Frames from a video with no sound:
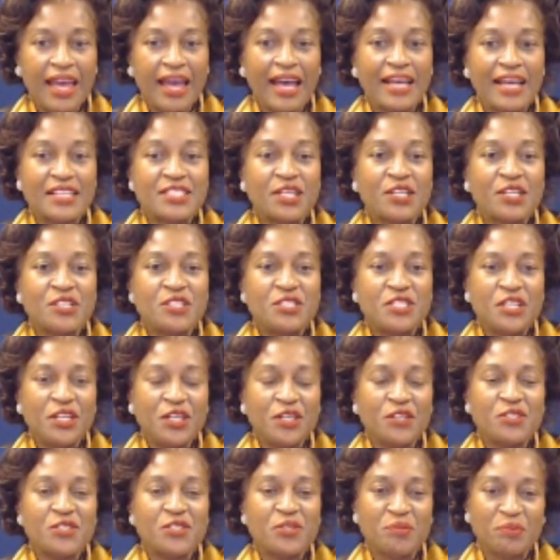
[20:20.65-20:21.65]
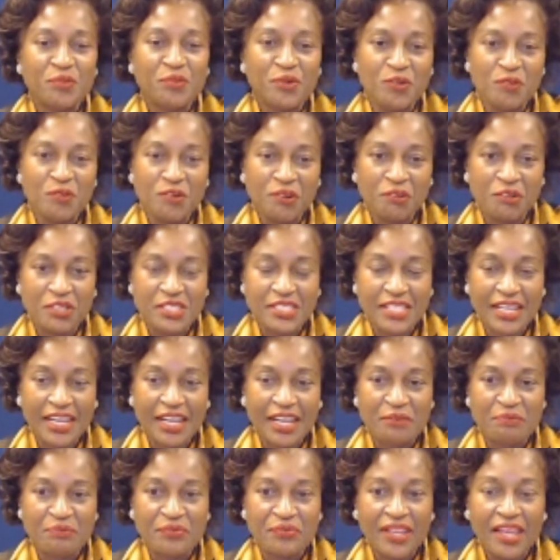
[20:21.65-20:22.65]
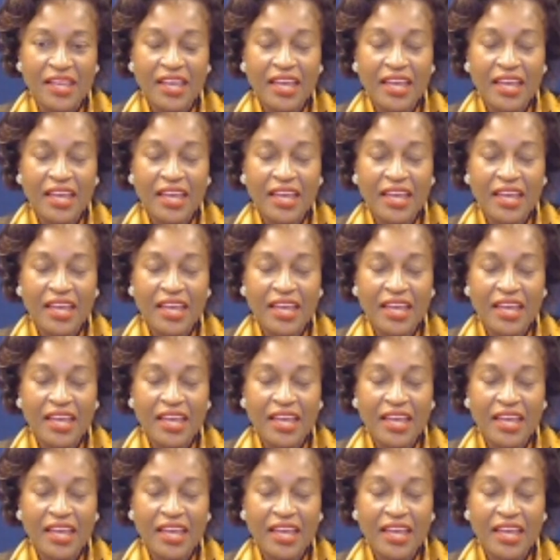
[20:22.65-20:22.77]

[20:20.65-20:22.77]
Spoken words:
has continued to improve over time.